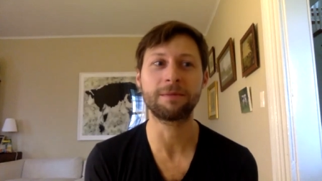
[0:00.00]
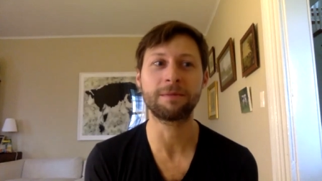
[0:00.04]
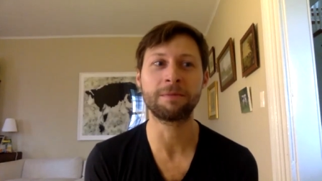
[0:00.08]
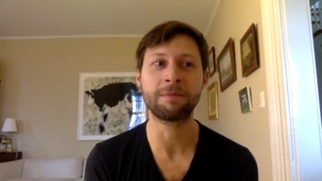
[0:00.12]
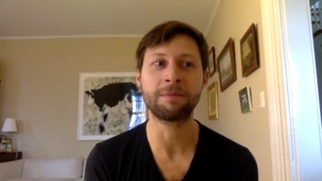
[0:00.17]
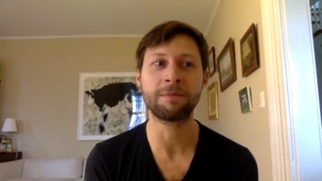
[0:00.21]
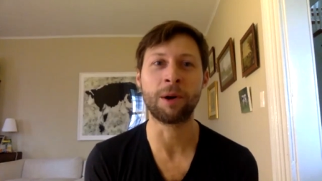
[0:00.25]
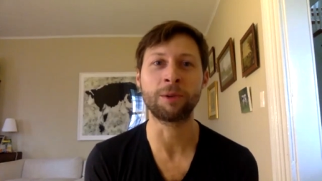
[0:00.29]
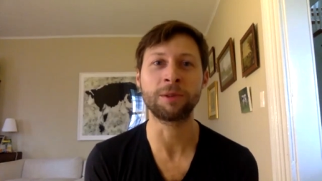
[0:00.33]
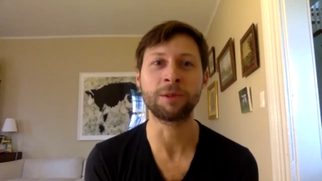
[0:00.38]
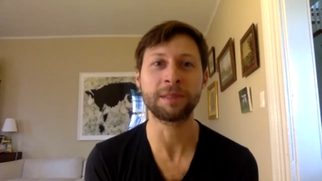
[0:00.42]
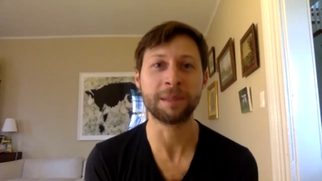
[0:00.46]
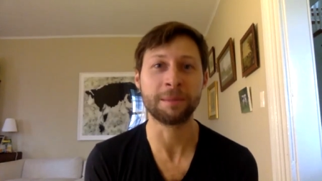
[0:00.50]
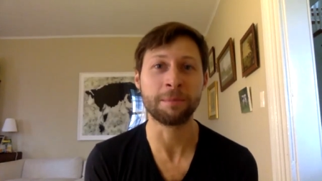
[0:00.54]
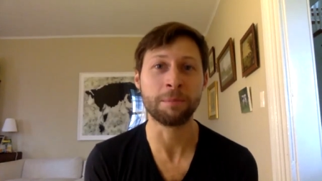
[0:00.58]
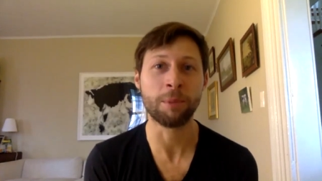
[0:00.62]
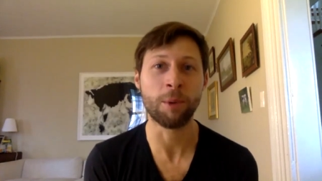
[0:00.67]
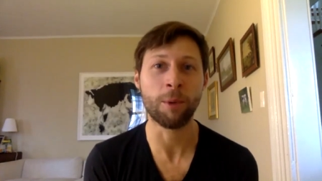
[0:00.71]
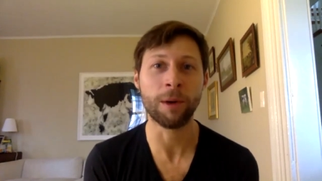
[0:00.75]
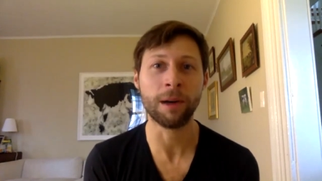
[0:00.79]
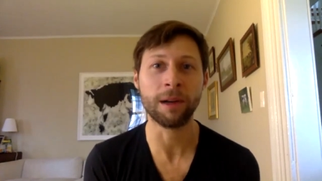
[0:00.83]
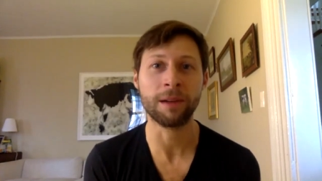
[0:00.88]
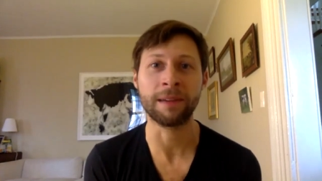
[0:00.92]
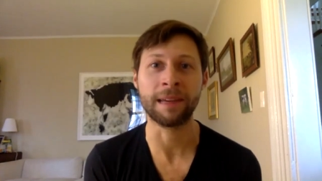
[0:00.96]
most
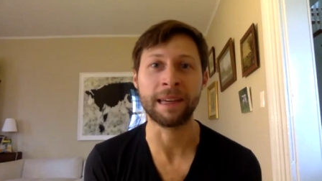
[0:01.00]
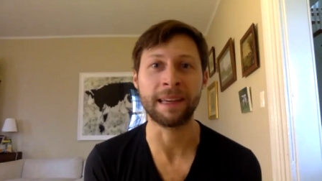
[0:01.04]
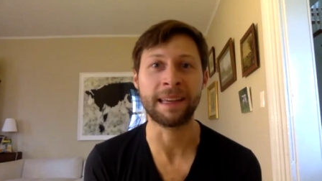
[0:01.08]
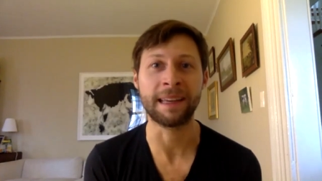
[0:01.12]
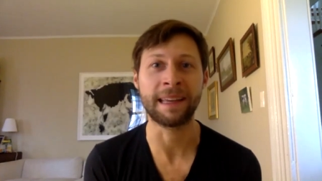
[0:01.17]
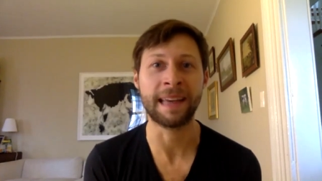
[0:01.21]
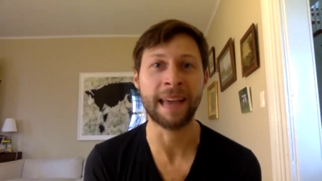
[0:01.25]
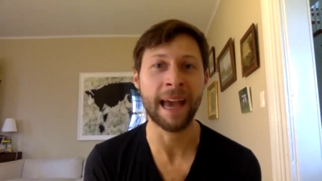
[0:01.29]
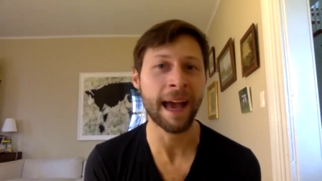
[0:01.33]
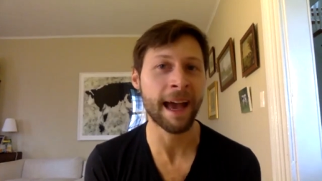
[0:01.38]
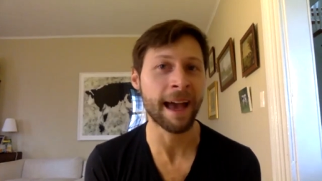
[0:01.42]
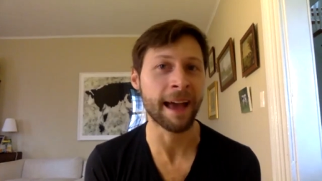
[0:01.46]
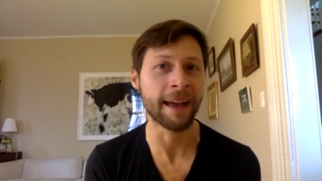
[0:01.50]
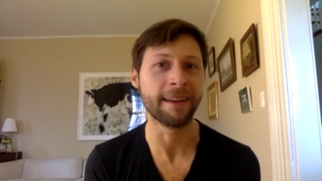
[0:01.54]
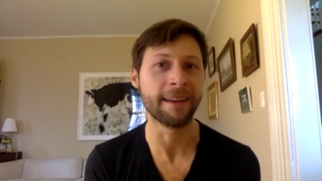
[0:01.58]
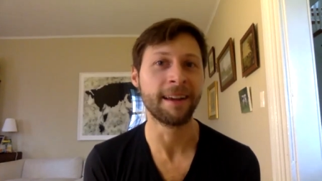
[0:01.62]
importantly get